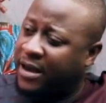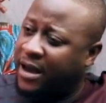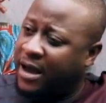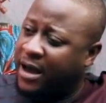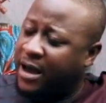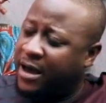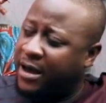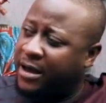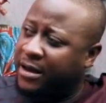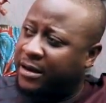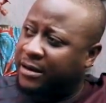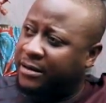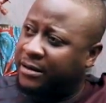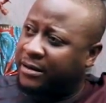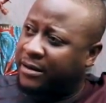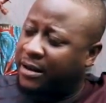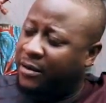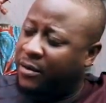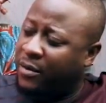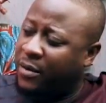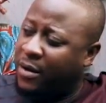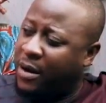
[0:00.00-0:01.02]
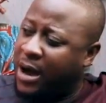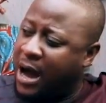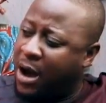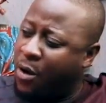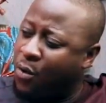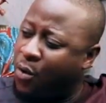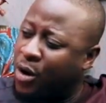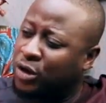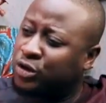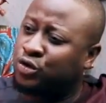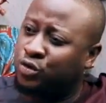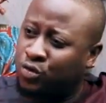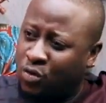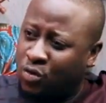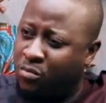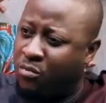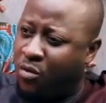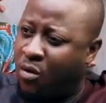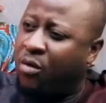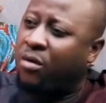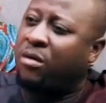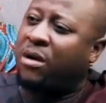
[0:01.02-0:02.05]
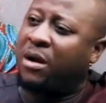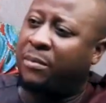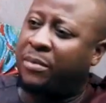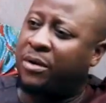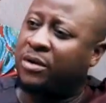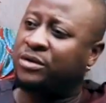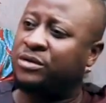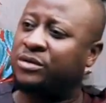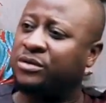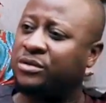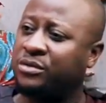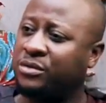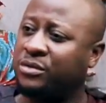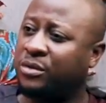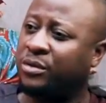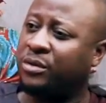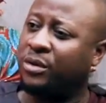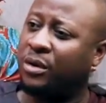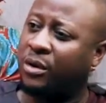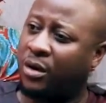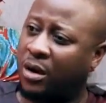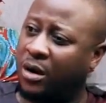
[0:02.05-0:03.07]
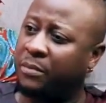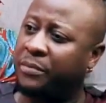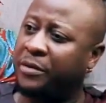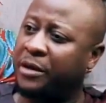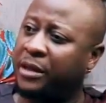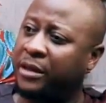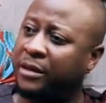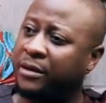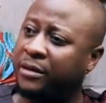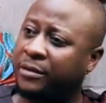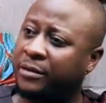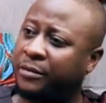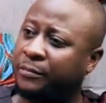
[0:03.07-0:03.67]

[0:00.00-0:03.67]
I want to know more about, you know, your company.